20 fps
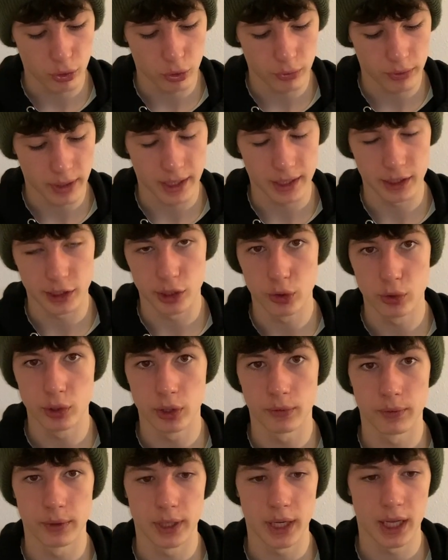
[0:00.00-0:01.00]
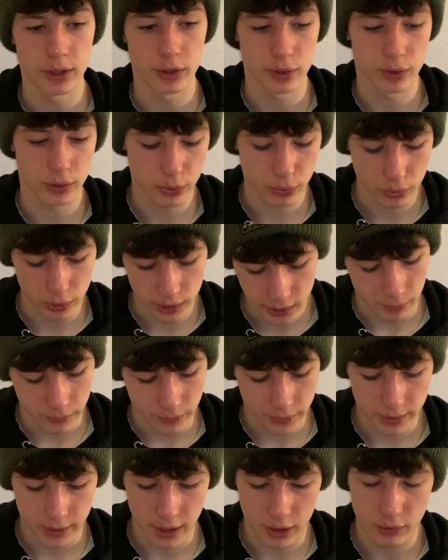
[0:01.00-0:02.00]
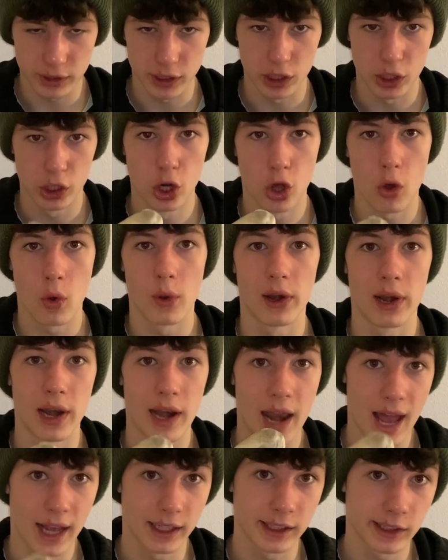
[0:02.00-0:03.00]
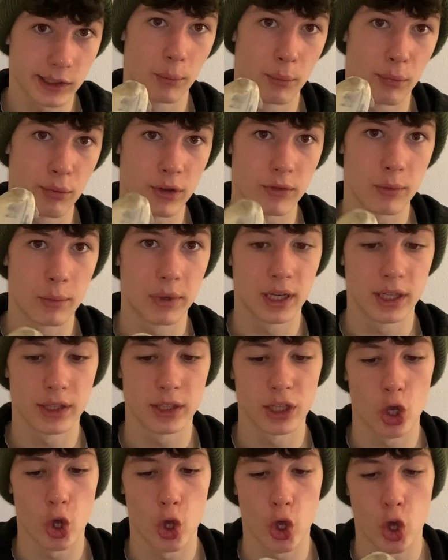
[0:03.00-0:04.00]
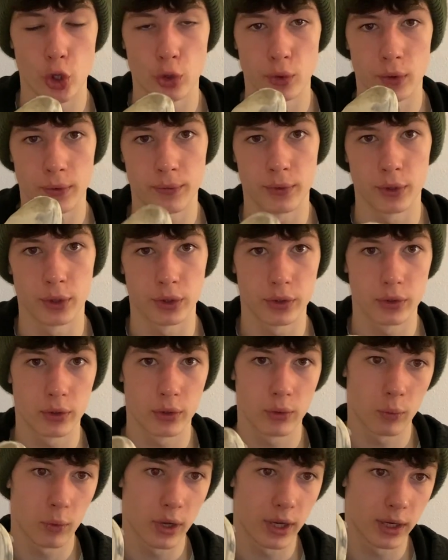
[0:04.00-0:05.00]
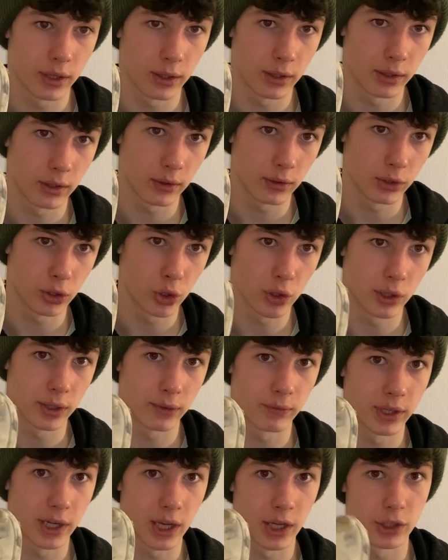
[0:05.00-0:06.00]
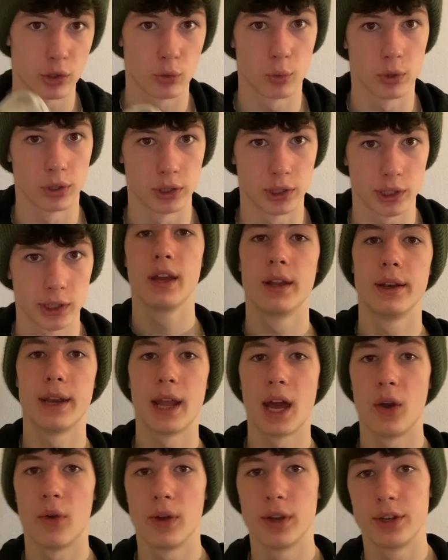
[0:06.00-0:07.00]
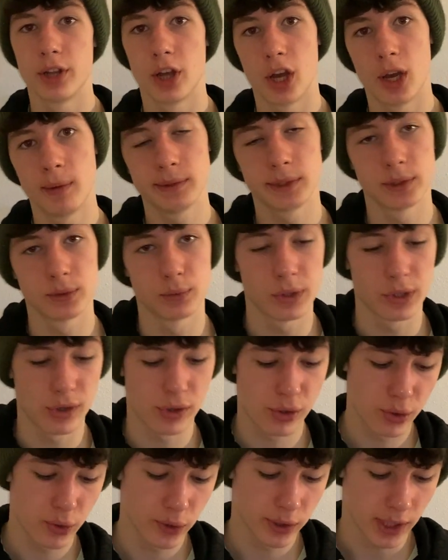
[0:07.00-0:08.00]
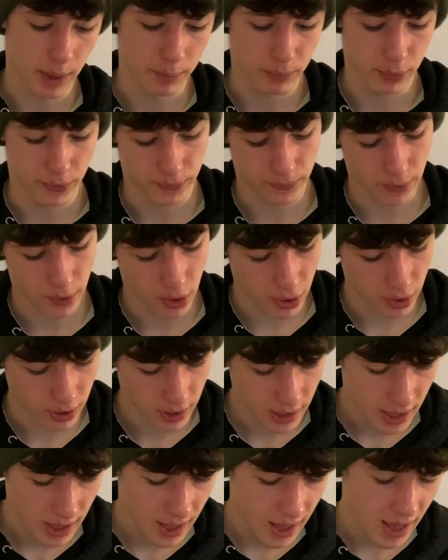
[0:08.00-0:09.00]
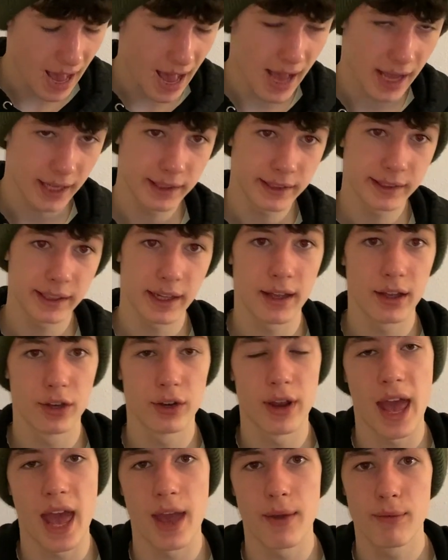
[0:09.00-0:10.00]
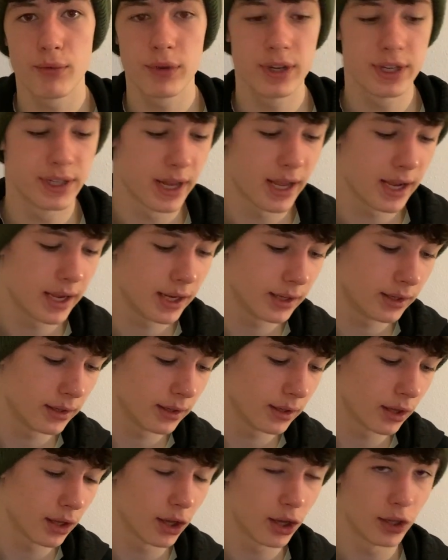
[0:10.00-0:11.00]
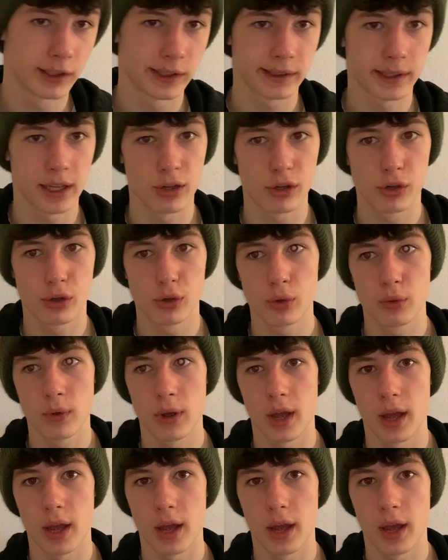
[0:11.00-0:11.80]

that is used on the Nyjah 2s, there is a lot less breathability on your foot when using the Nyjah 1s. Now, in terms of which shoes I prefer, as an everyday skate shoe